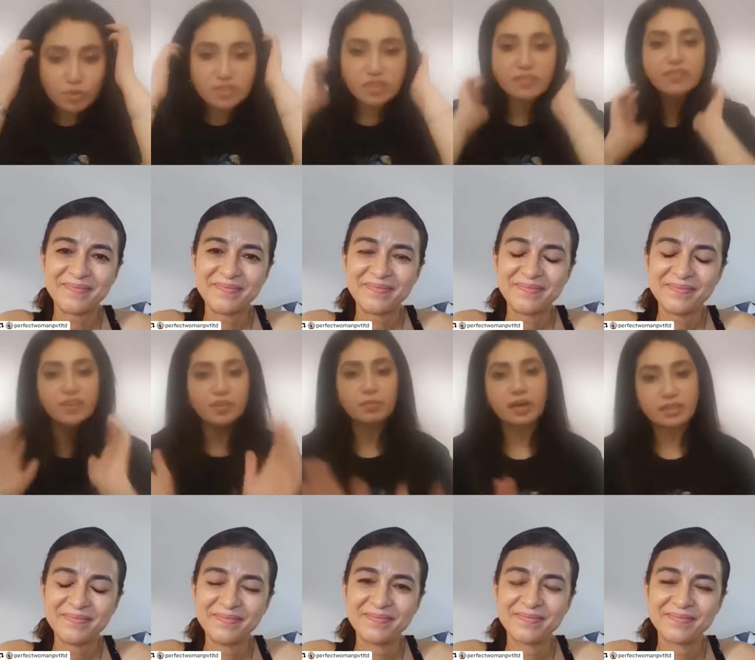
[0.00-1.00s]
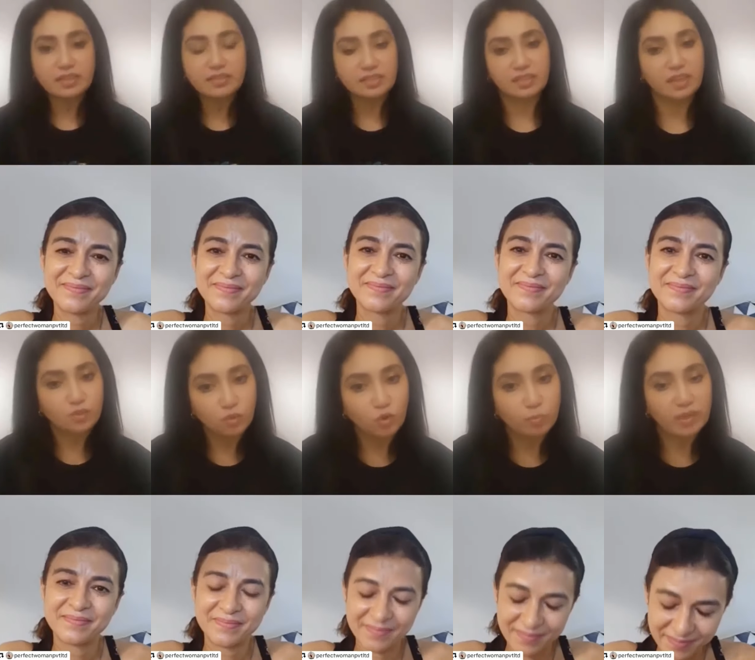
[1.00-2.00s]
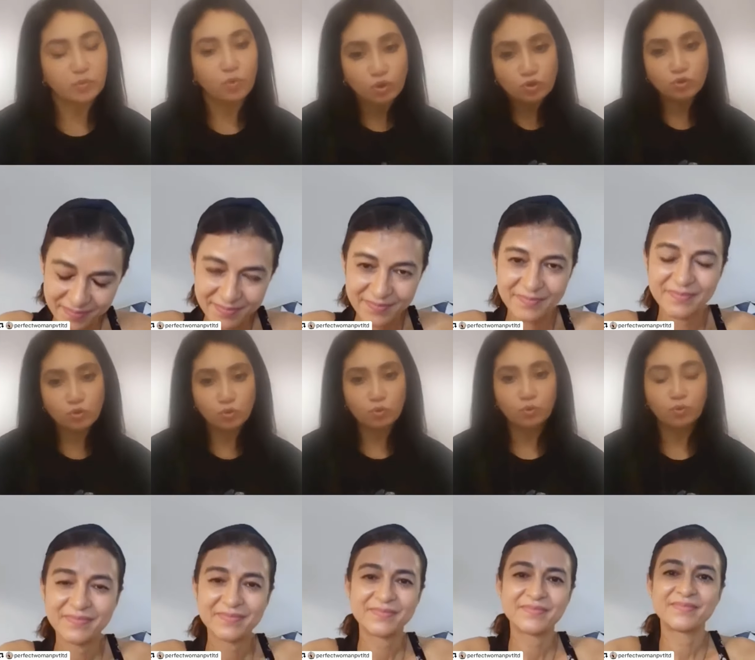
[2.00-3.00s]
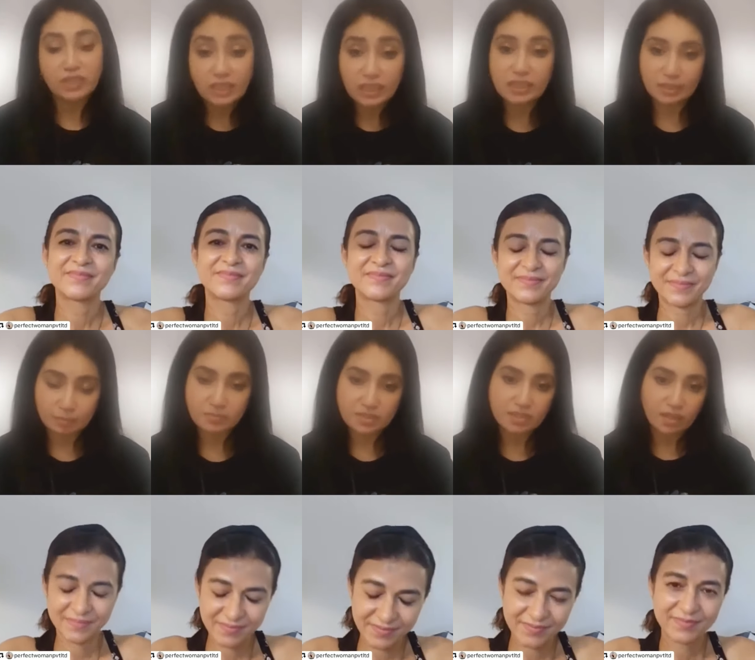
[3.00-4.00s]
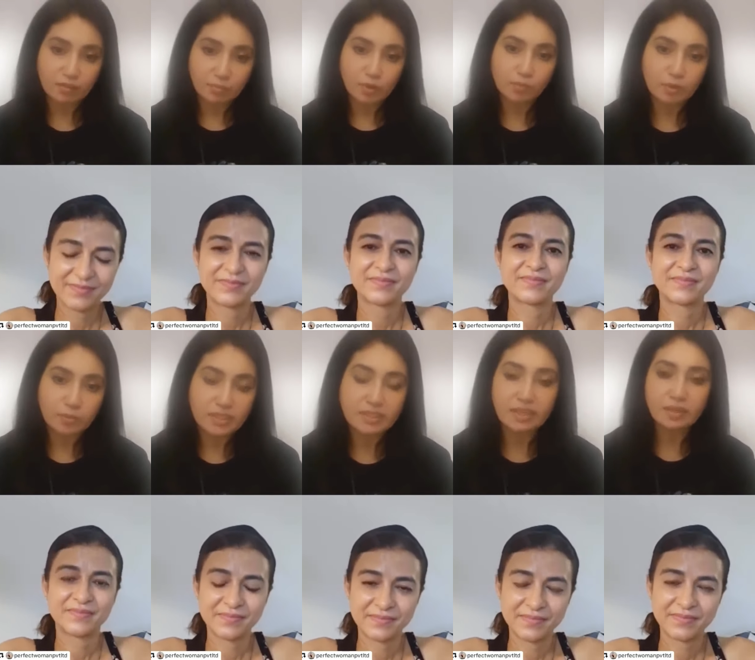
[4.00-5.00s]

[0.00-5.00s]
Speaker 1: probably then what? How can they go ahead with this? Like how you recommend so I